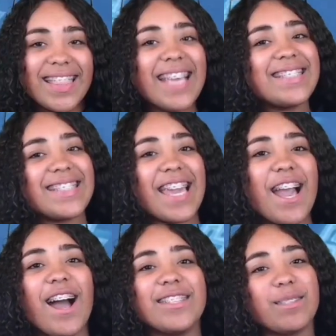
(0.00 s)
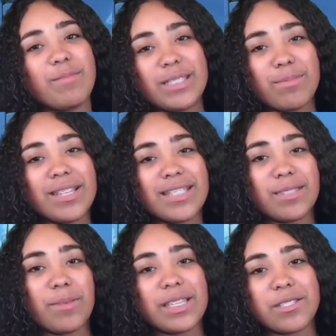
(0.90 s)
Thanks, Nia. Awesome responses,
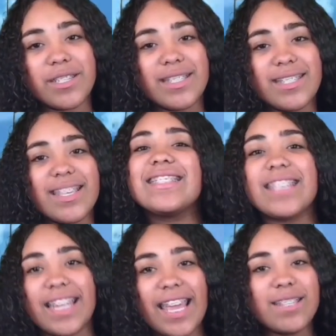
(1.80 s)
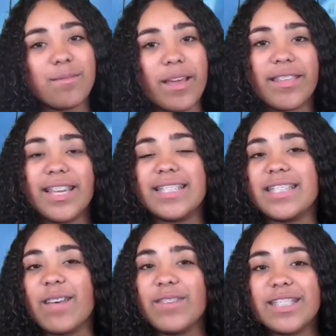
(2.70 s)
Patriots. Today's weather is
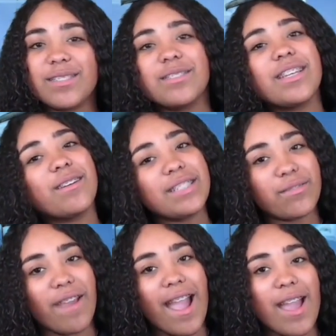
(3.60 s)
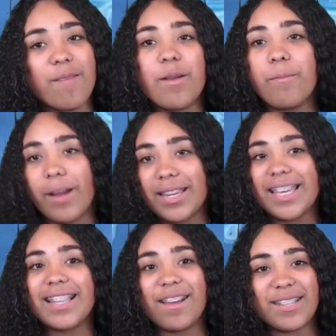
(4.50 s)
72 degrees Fahrenheit with partly
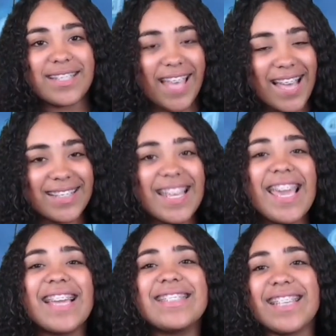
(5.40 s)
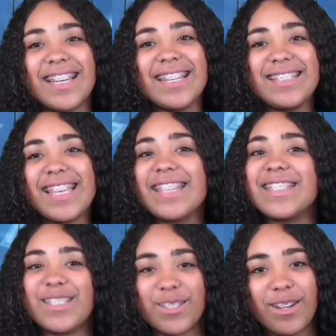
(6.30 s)
cloudy skies. It's a good day
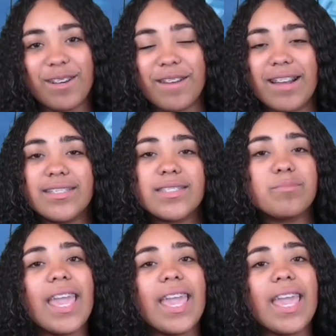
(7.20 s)
to stroll around.